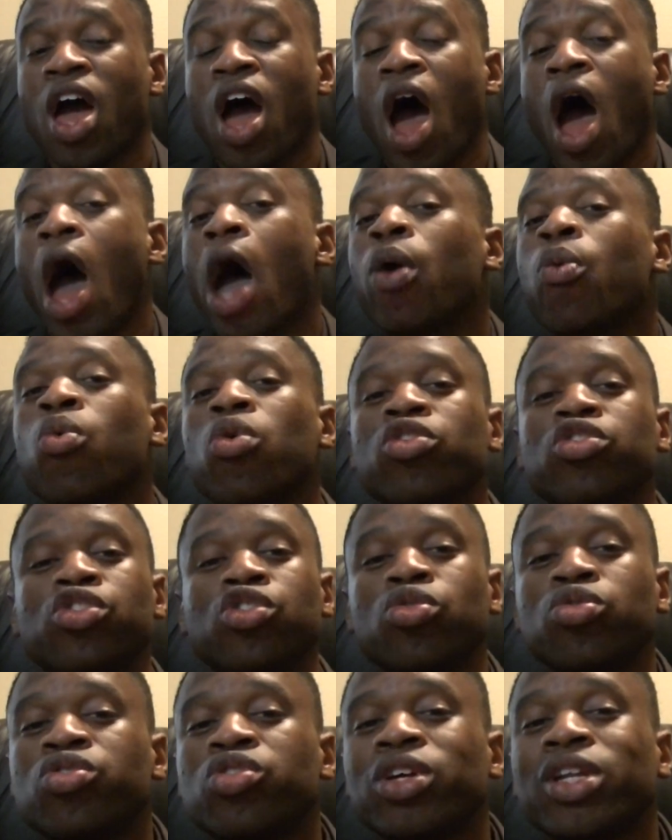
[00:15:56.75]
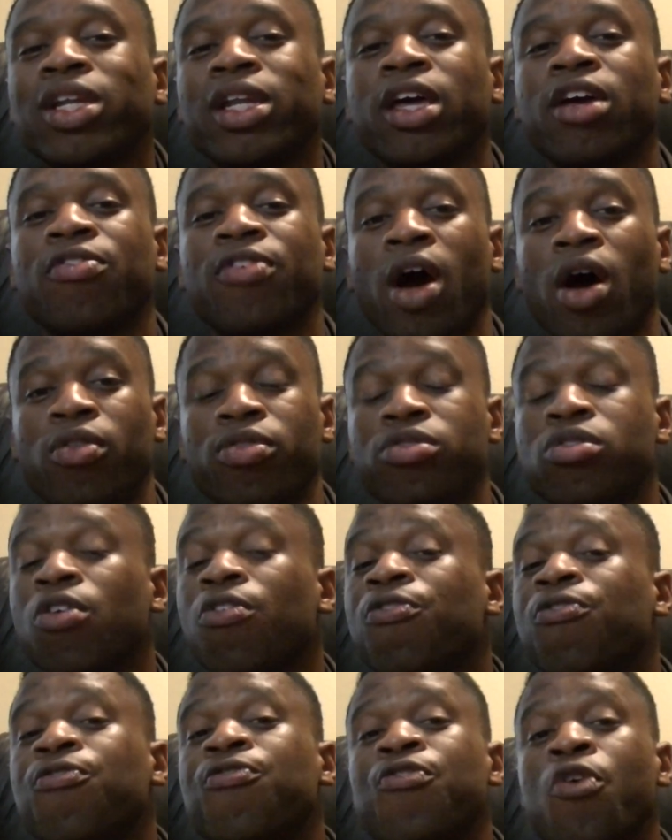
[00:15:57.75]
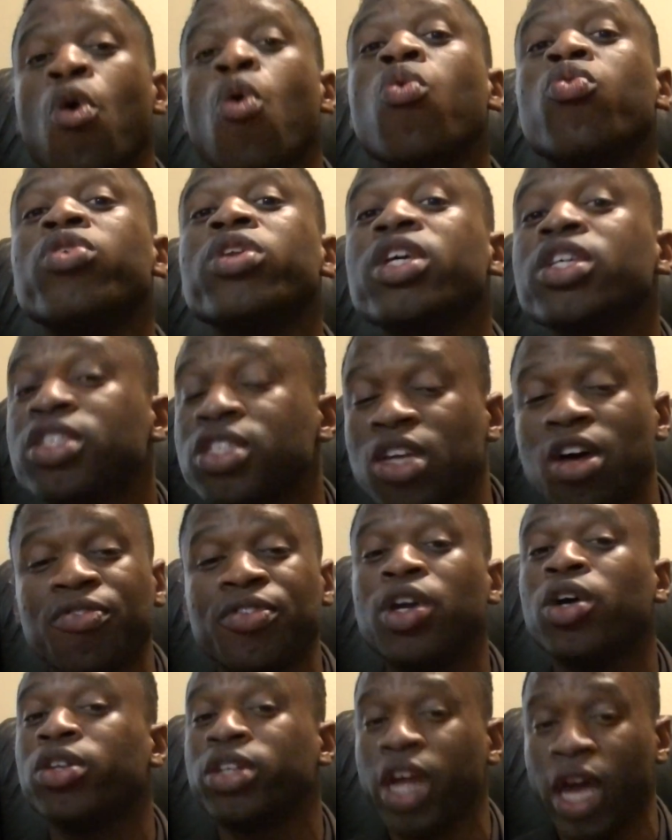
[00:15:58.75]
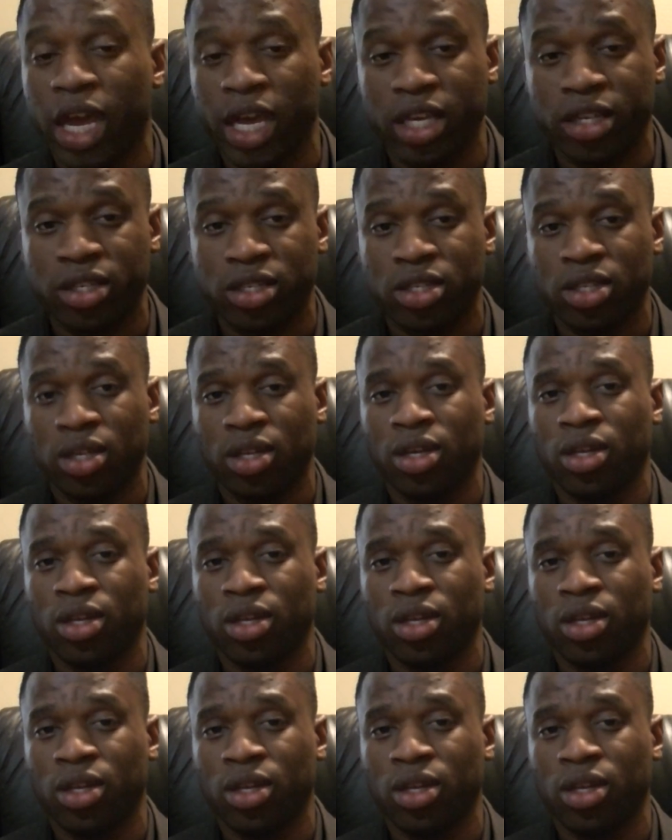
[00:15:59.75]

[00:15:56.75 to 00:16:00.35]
I want you to live out the fullness of your days.